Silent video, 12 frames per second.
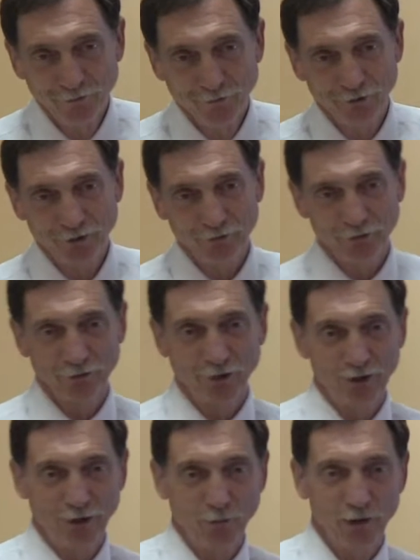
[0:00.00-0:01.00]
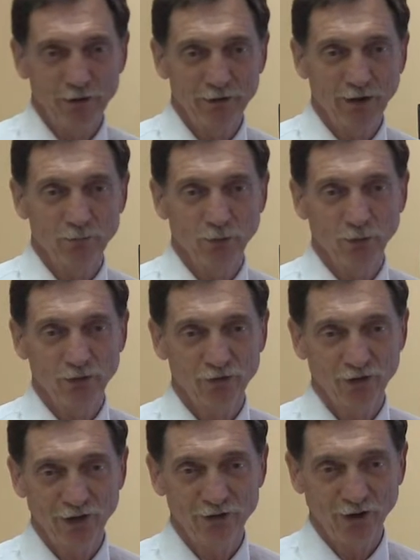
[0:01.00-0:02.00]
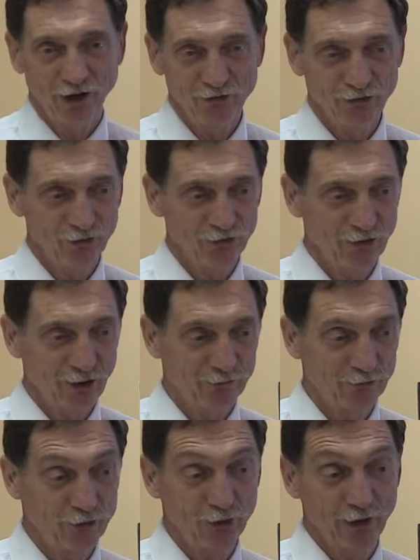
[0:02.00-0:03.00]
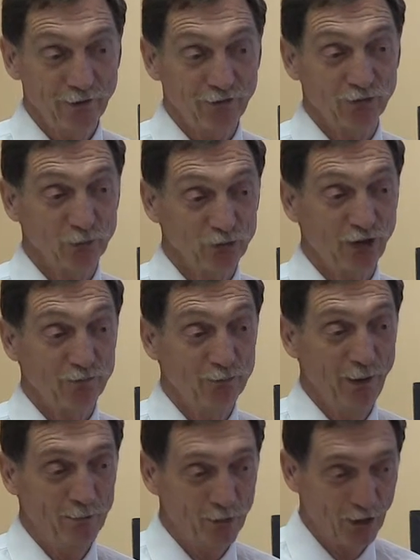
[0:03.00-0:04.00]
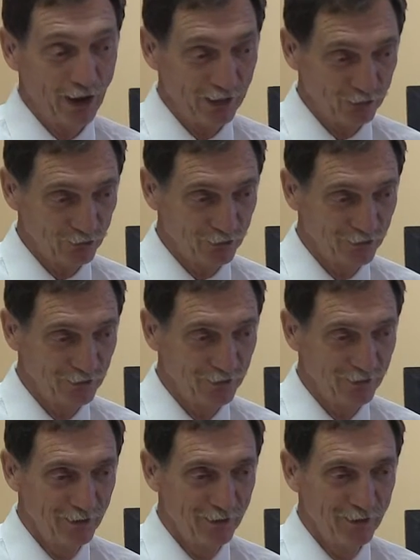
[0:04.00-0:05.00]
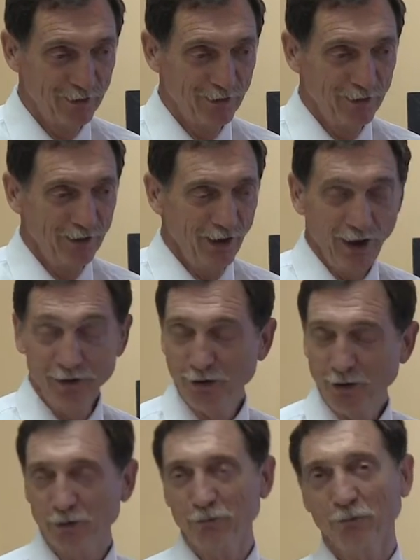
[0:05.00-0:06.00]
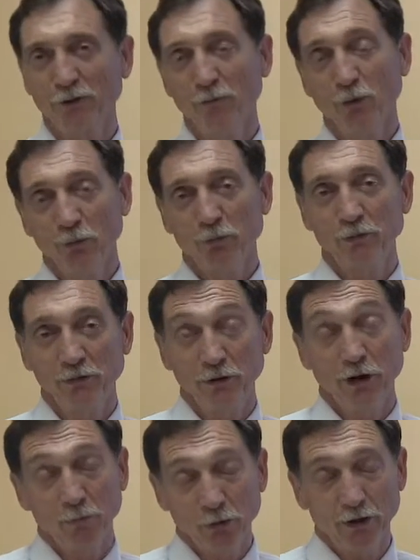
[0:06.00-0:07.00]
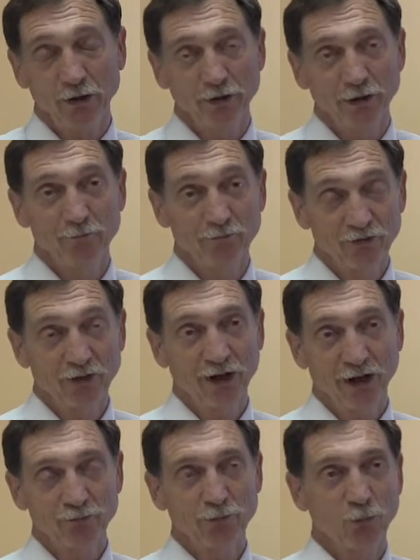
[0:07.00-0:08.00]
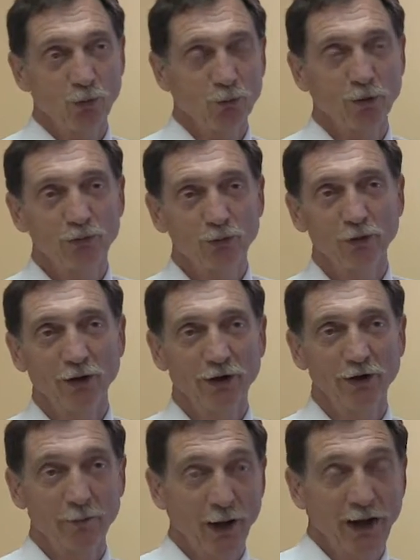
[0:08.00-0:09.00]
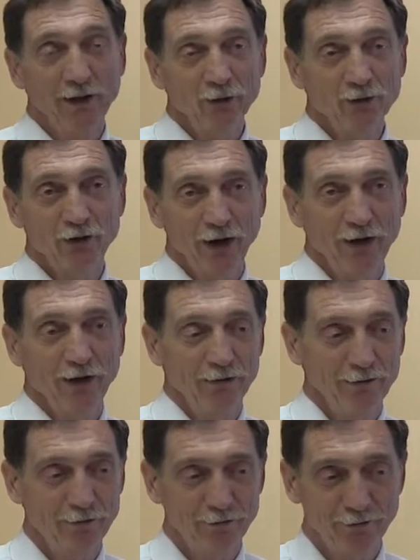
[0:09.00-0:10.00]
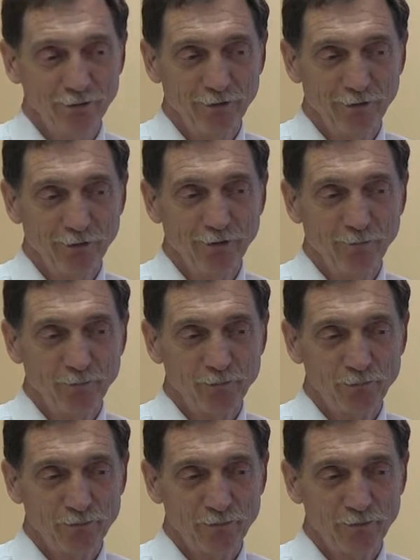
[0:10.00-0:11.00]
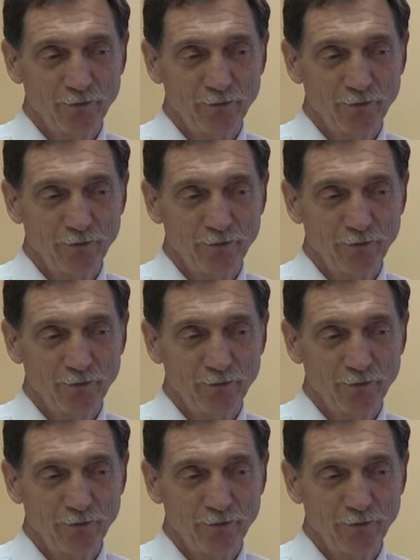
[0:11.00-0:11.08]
We'll give you a lot. I want a couple weeks to digest this stuff, because you're gonna have to some stuff memorized. And you're, we're, you're all pretty good at forgetting from one week to another, but I understand it. We're cold.